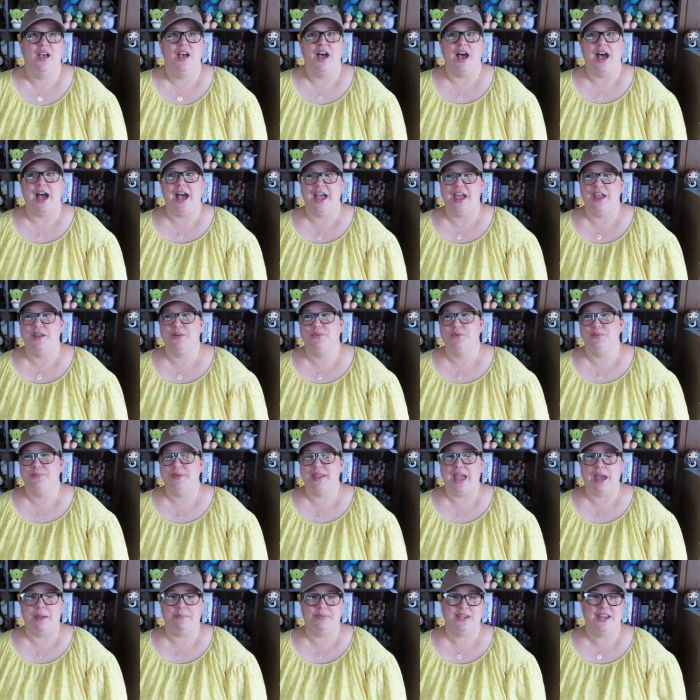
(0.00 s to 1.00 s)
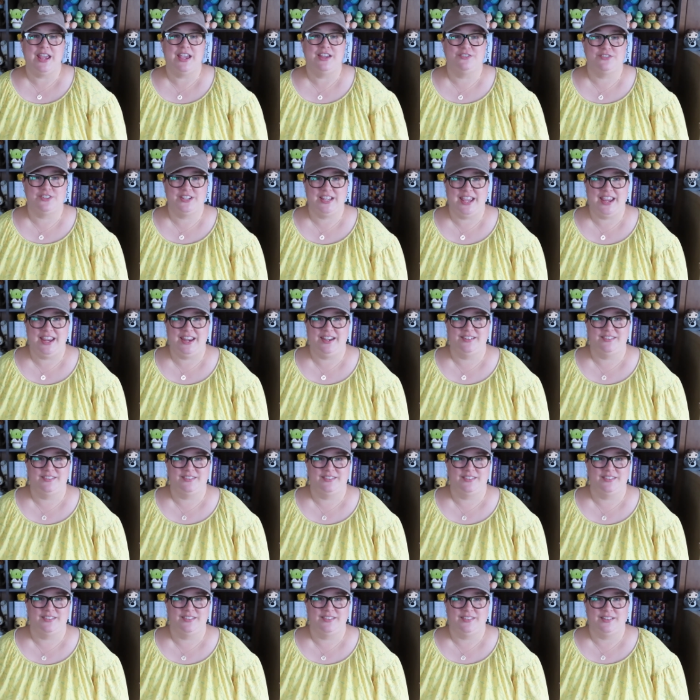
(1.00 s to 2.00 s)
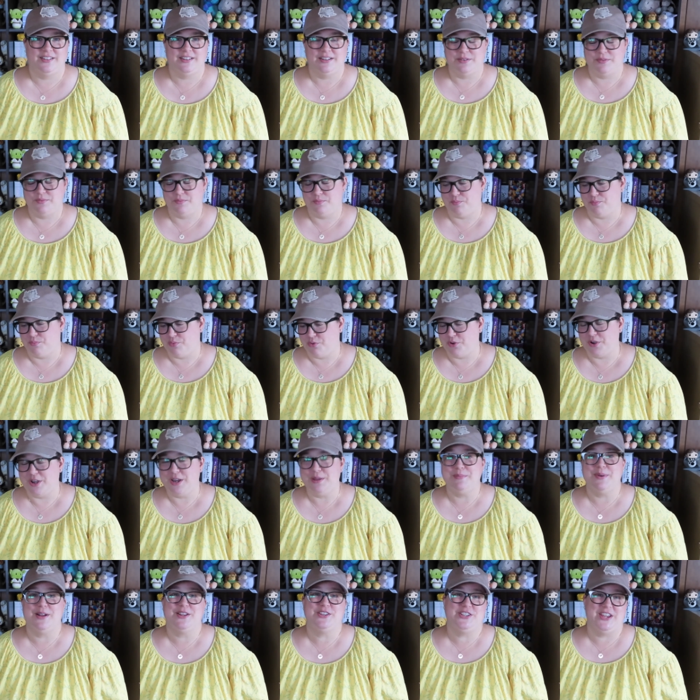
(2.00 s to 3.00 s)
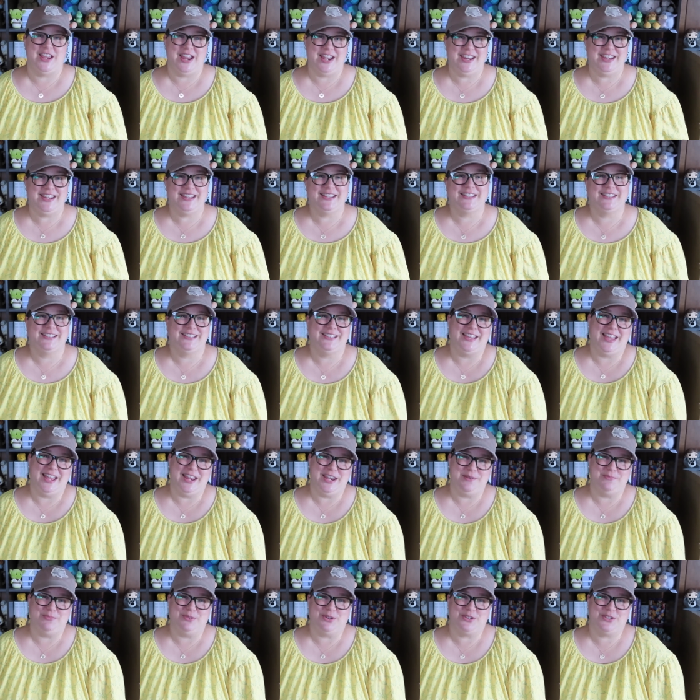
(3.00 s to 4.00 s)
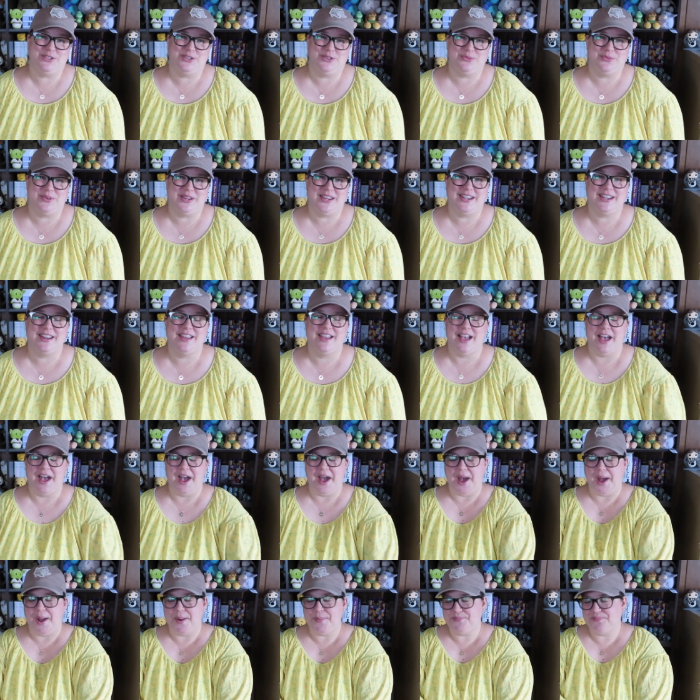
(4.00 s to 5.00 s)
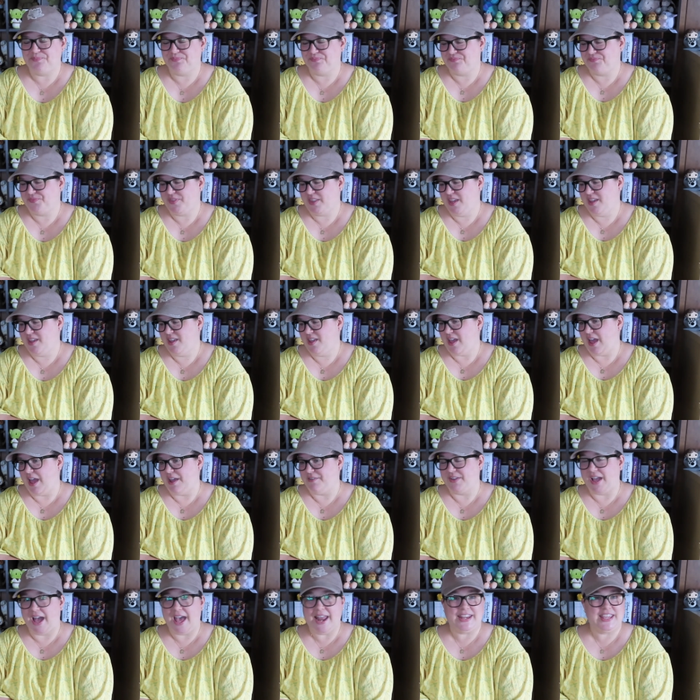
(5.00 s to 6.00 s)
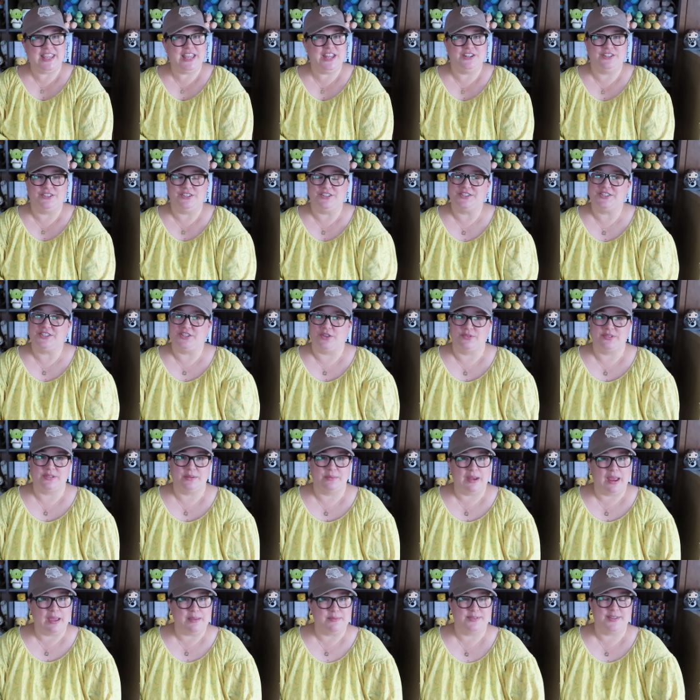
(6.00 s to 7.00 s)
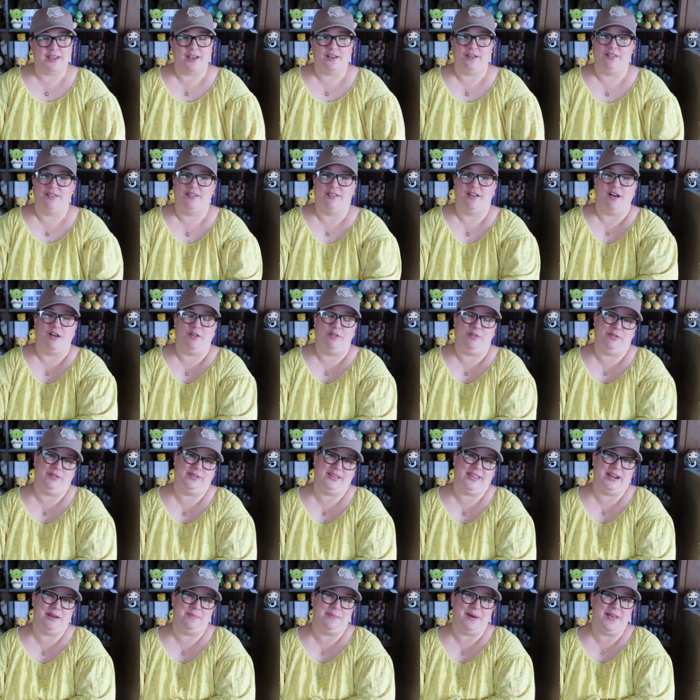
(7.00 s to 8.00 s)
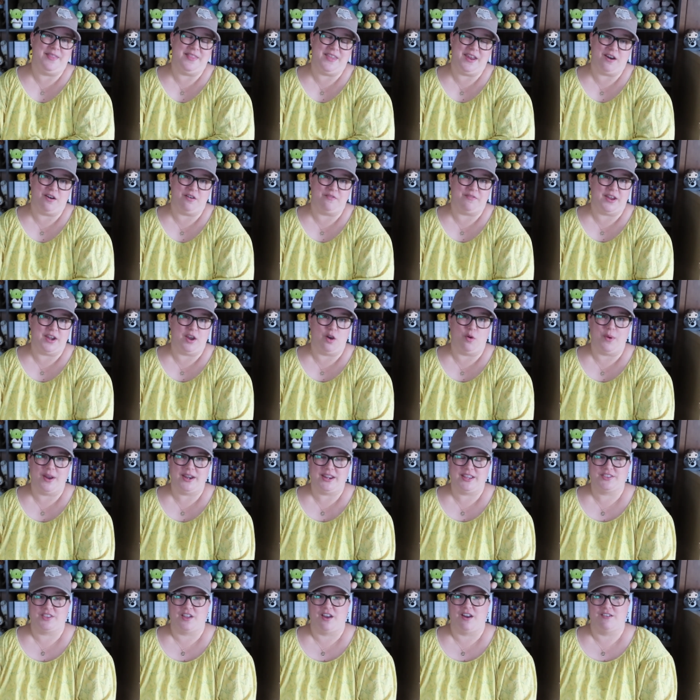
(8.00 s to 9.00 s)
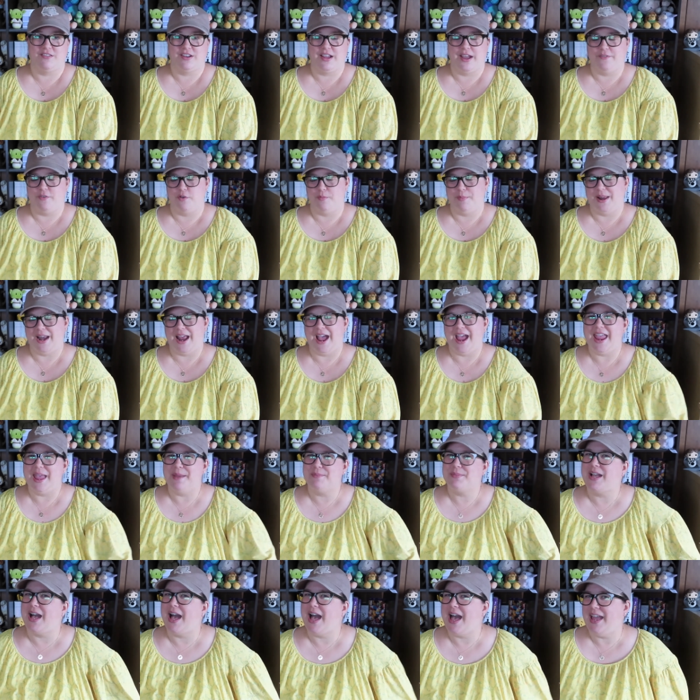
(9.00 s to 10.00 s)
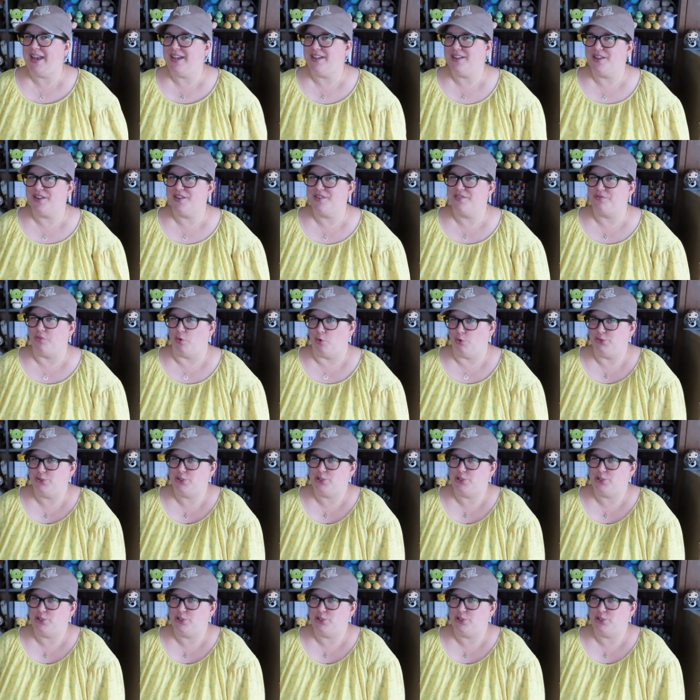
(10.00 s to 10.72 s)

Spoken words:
I would be happy to entertain pretty much any book to read. I've got a Kindle, so sometimes I'll get them on there if I don't want to get the hardcover, but I am kind of old